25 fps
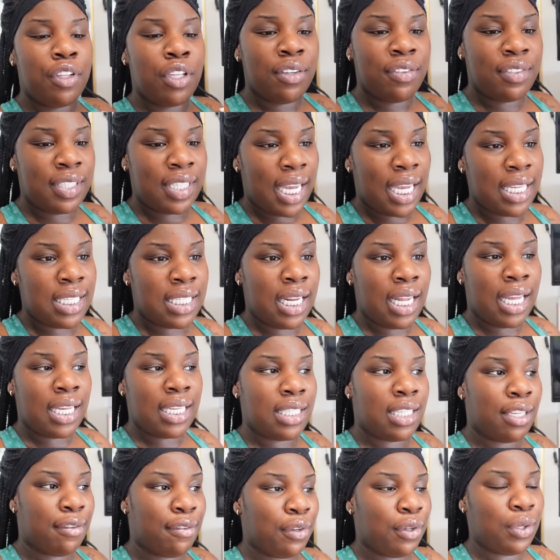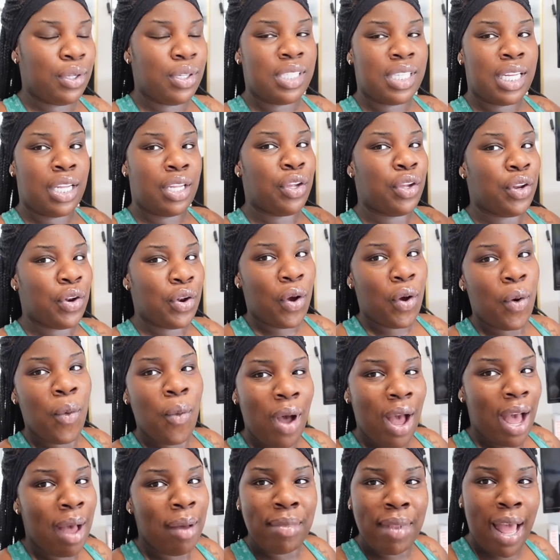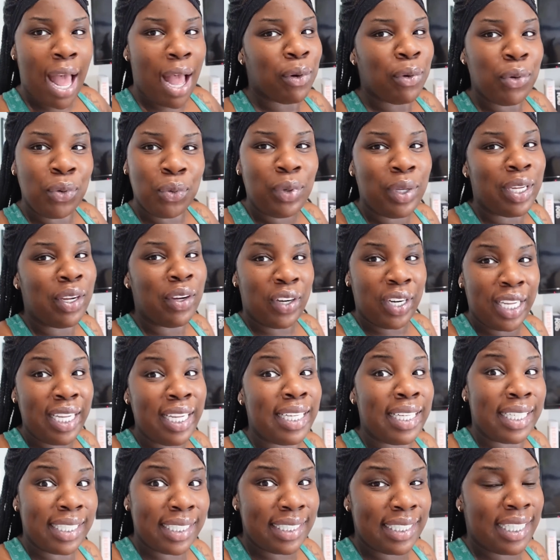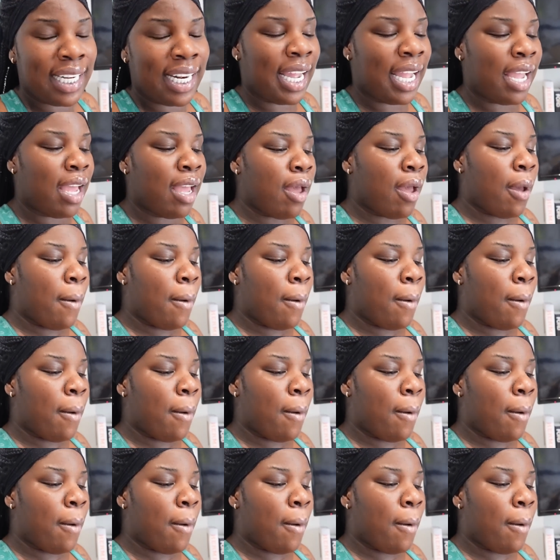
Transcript: you've tasted ST Foodies and you know why I'm like, oh, we gotta eat this today.